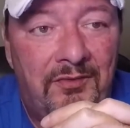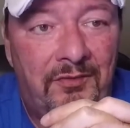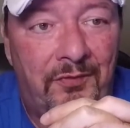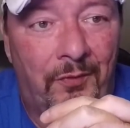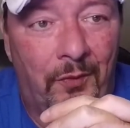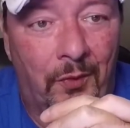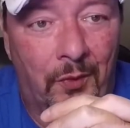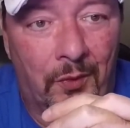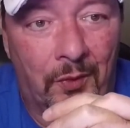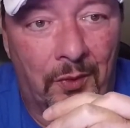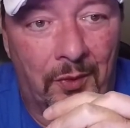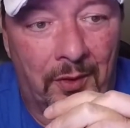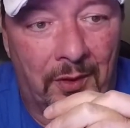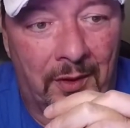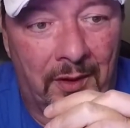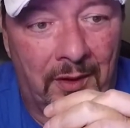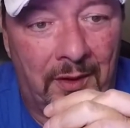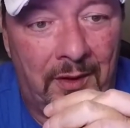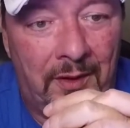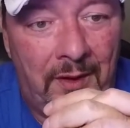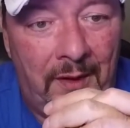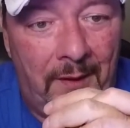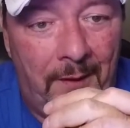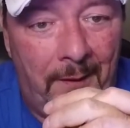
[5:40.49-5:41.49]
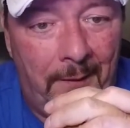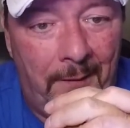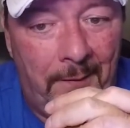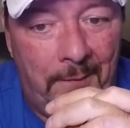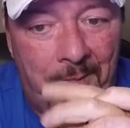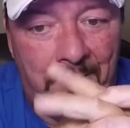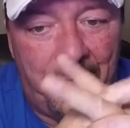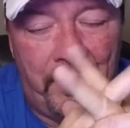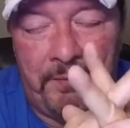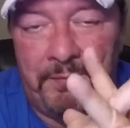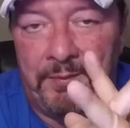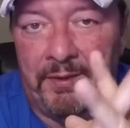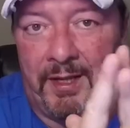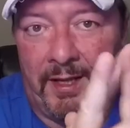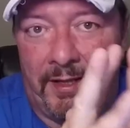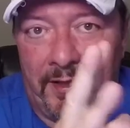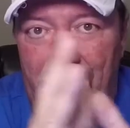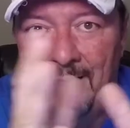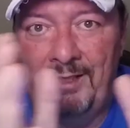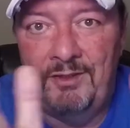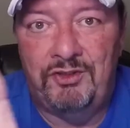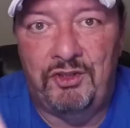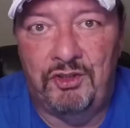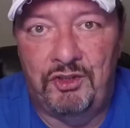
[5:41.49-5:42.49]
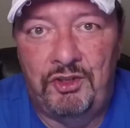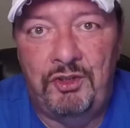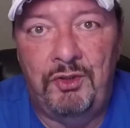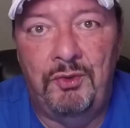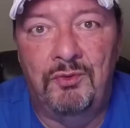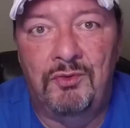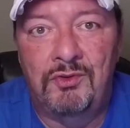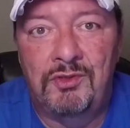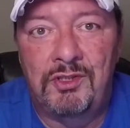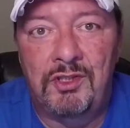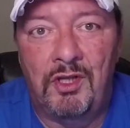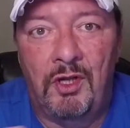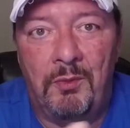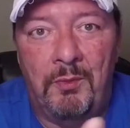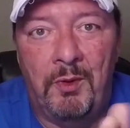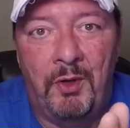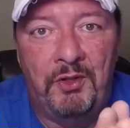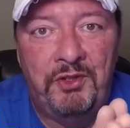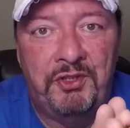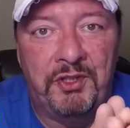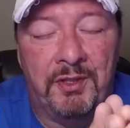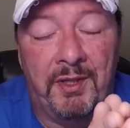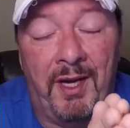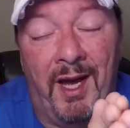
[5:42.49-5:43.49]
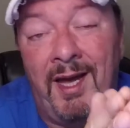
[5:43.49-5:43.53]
for people that like to shoot in slow motion.